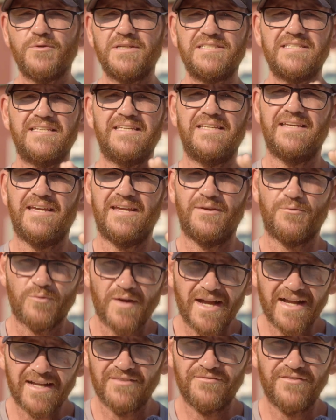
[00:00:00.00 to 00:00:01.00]
risking a
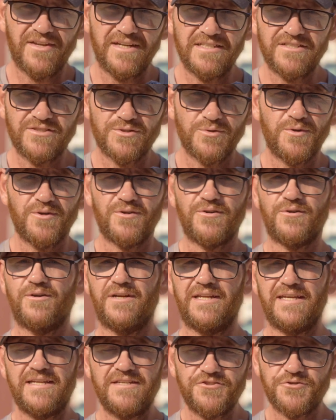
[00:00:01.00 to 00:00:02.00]
wreck of any sort or
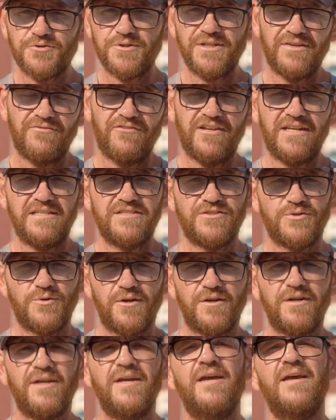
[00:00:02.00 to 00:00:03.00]
an injury of any
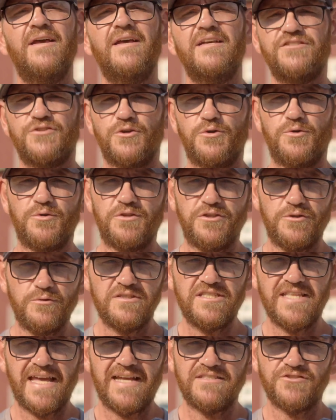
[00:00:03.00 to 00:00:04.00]
sort. So
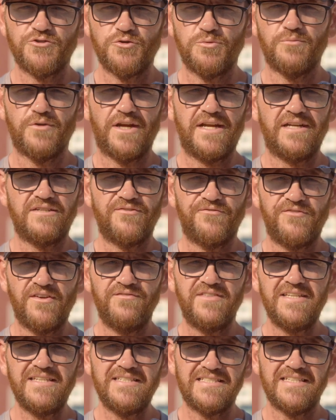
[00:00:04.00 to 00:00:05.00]
use that zoom range,
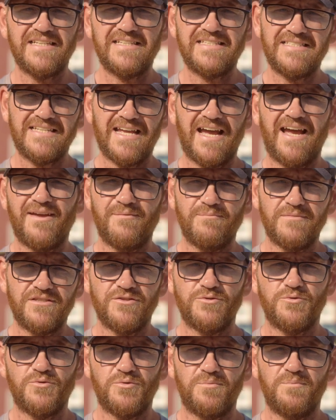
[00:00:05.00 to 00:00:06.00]
56 times zoom.